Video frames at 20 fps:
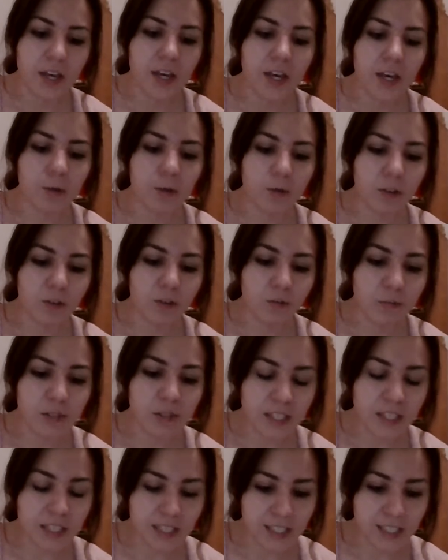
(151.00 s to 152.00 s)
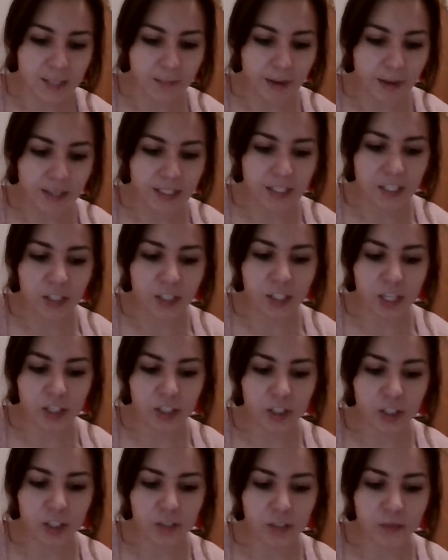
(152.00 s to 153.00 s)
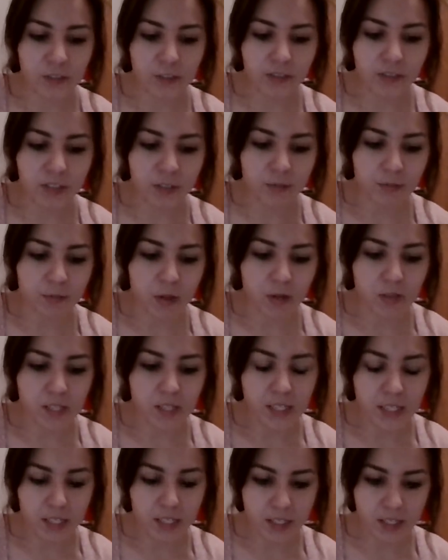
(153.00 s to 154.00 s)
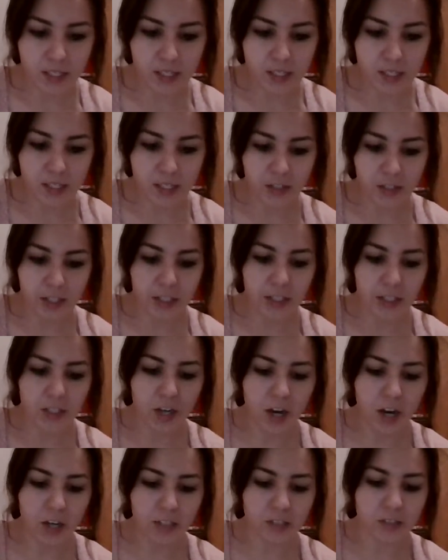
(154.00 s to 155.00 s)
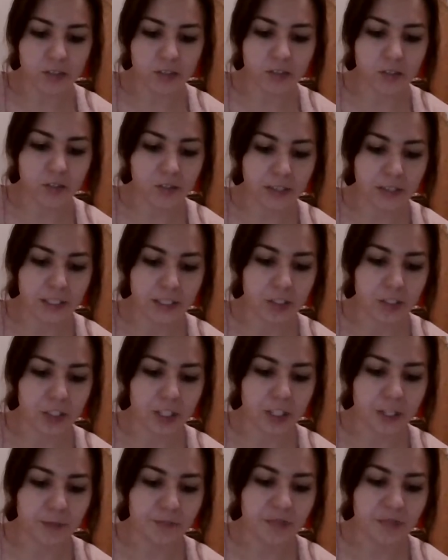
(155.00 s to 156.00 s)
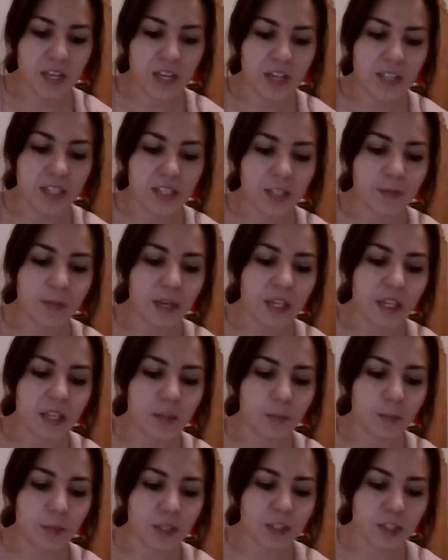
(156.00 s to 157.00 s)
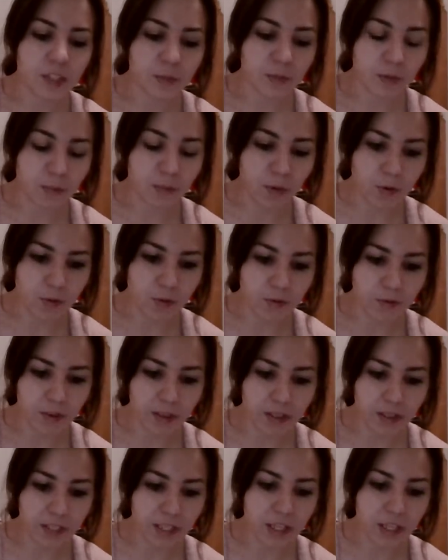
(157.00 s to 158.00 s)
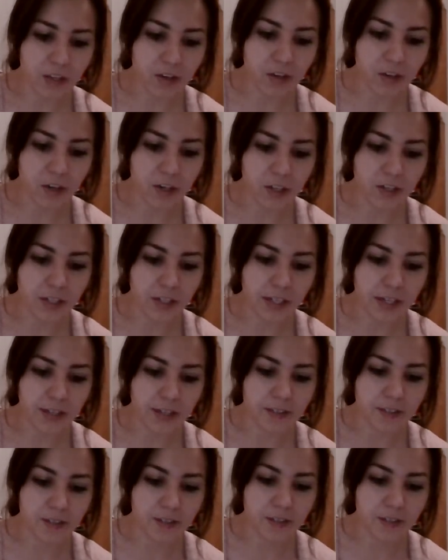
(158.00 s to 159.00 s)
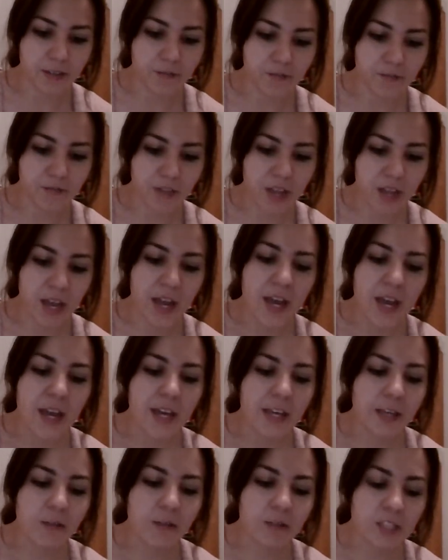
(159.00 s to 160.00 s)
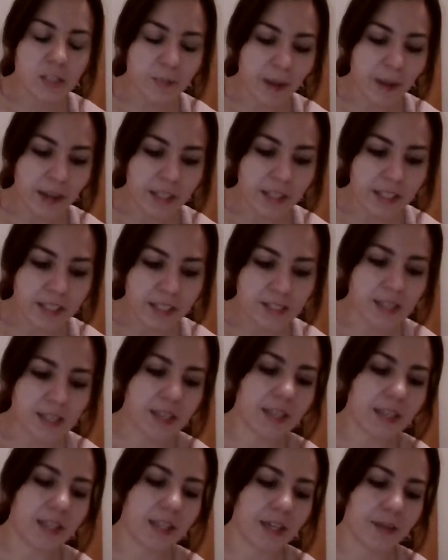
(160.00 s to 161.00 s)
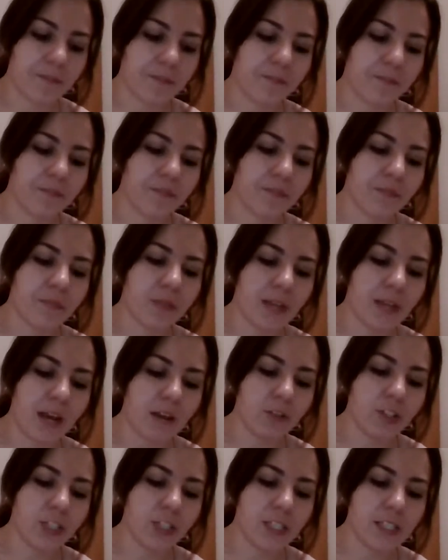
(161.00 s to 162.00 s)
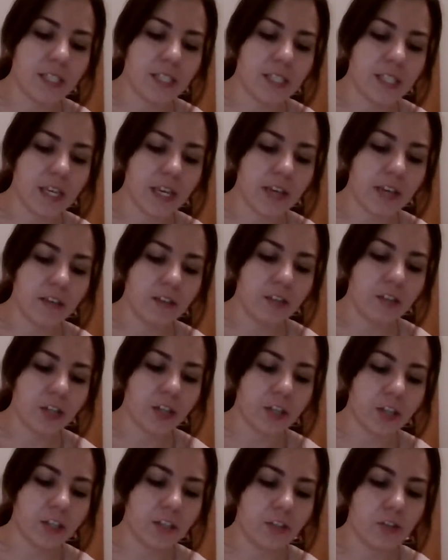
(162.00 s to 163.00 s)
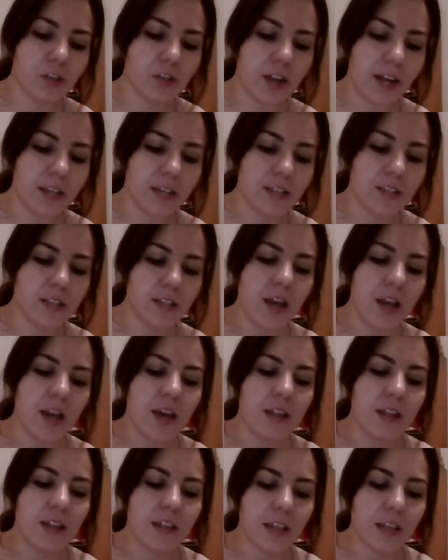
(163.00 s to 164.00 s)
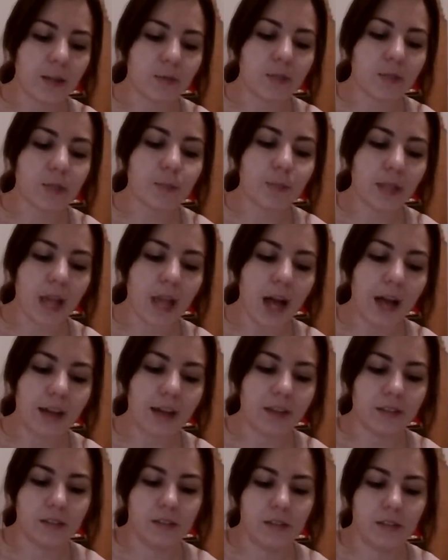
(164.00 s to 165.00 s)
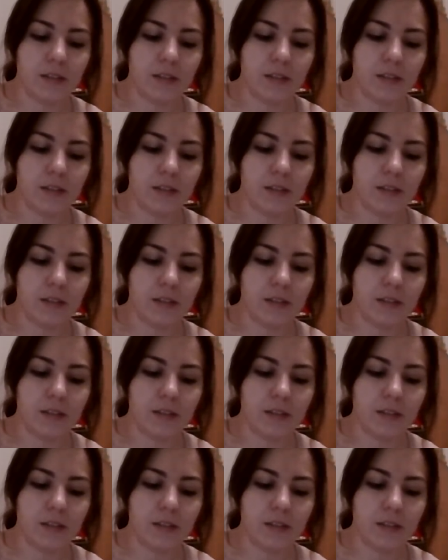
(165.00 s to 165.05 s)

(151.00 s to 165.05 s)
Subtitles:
It would have been the expected gesture for even the most inconsiderate or hostile stranger, and this man appeared to be both friendly and courteous. He was smiling slightly, but now she could see, to her distress, that he was blind.